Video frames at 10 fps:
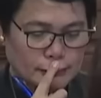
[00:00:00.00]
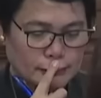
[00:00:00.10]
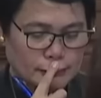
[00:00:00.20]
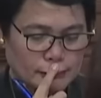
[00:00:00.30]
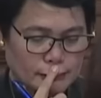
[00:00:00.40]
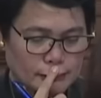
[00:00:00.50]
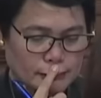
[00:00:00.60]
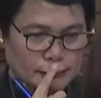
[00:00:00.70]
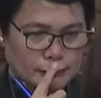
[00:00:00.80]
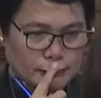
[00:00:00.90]

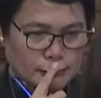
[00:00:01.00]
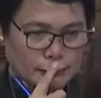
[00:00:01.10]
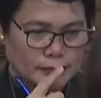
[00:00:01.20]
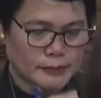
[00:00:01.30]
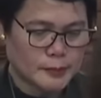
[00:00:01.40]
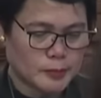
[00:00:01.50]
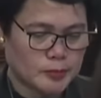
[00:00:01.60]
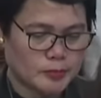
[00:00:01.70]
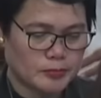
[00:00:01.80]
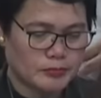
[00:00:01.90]

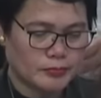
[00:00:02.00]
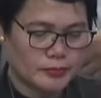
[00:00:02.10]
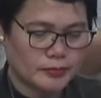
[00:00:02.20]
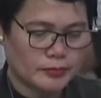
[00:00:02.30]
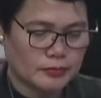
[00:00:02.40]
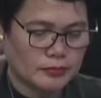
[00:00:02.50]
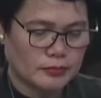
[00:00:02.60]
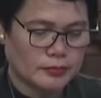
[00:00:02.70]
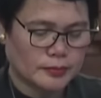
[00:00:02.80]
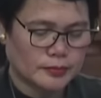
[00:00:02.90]

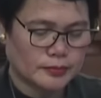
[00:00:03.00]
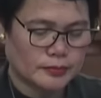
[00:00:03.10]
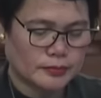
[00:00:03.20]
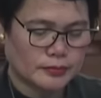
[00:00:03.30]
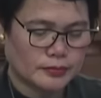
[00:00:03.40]
(not speaking)